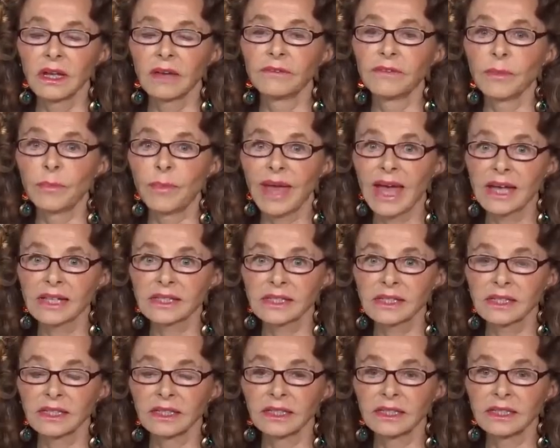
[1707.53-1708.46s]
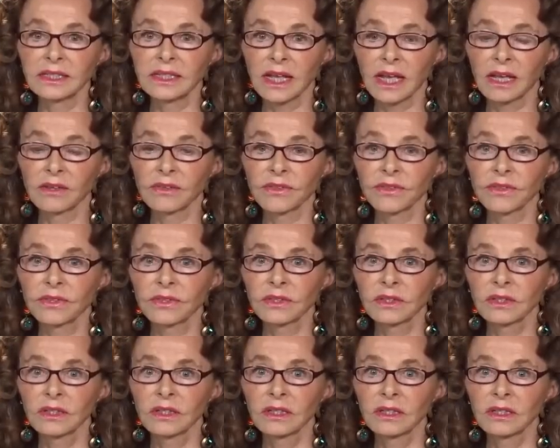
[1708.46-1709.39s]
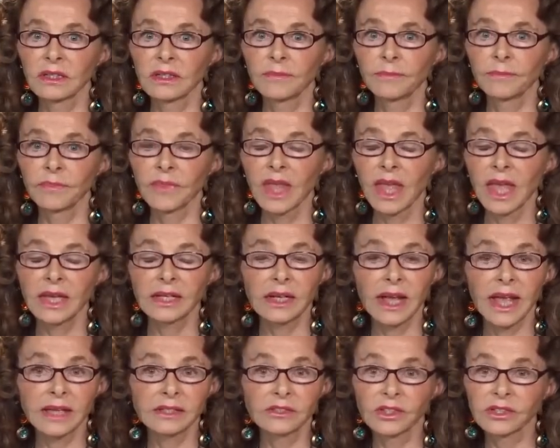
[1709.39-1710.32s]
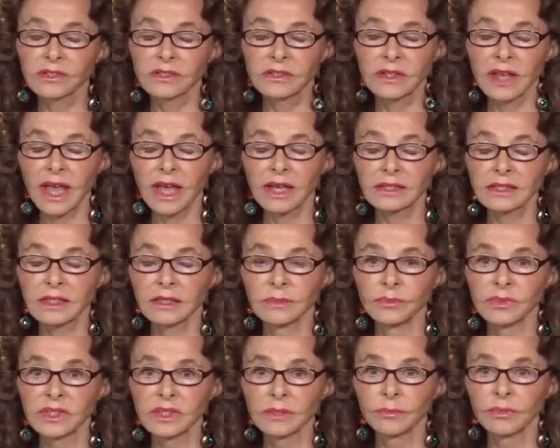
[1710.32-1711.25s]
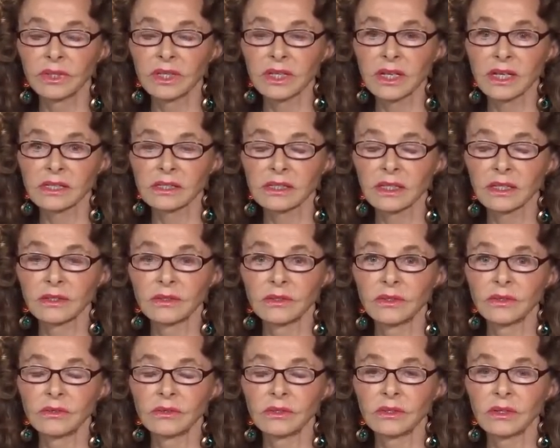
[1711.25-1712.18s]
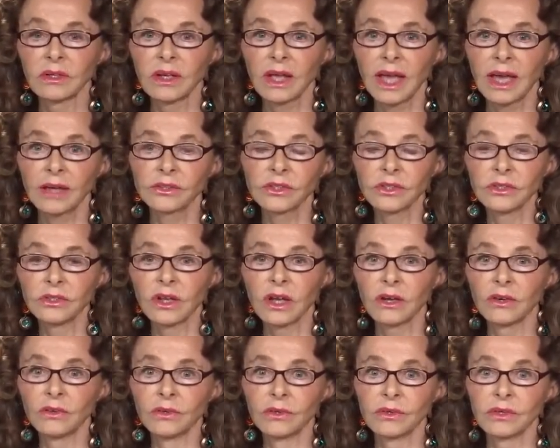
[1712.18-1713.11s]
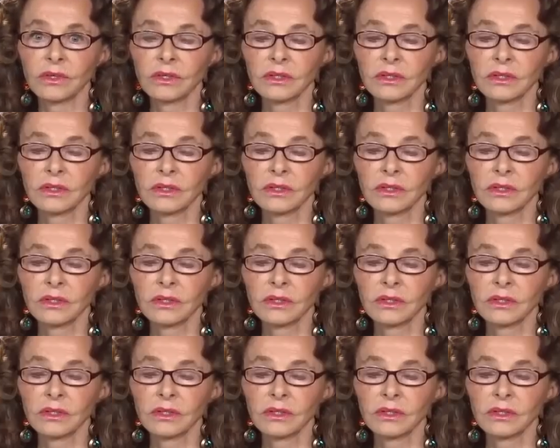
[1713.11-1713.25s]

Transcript: of the passing and death. And I just asked him simply, I said, How do you know?